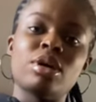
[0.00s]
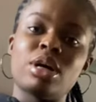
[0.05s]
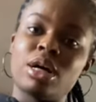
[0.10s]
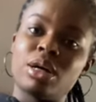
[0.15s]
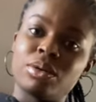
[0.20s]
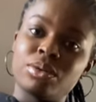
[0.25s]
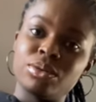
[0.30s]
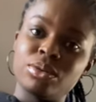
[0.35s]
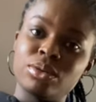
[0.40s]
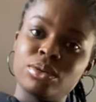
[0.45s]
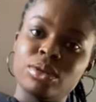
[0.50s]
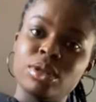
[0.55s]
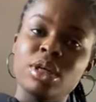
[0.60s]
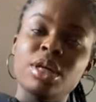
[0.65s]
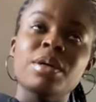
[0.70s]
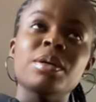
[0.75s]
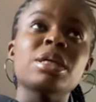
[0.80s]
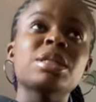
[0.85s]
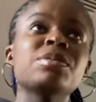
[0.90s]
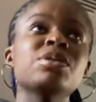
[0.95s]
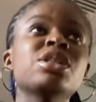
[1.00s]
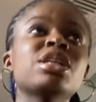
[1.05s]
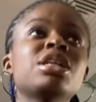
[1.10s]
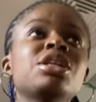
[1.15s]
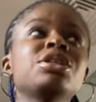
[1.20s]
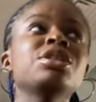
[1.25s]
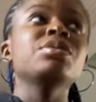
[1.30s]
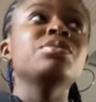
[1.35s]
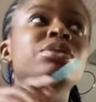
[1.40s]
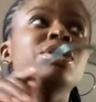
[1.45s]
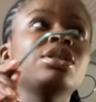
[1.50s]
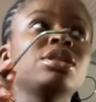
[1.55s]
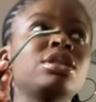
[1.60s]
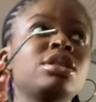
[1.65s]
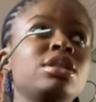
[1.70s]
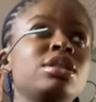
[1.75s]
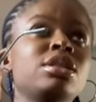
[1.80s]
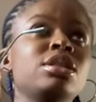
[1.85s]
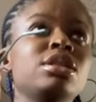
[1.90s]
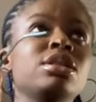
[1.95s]
house, especially in the big
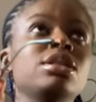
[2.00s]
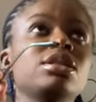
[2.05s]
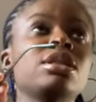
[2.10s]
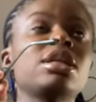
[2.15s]
cities.